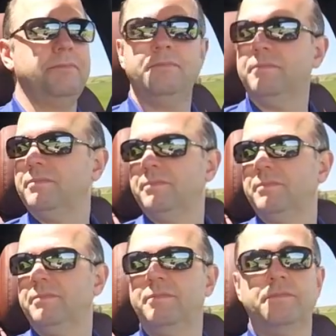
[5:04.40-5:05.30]

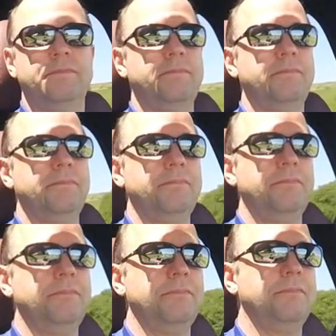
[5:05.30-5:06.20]

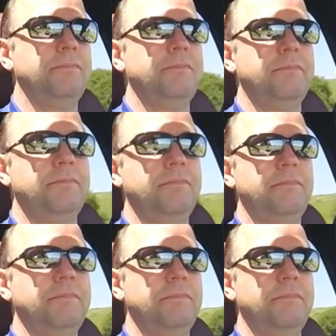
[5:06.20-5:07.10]
No words are spoken by the person on screen.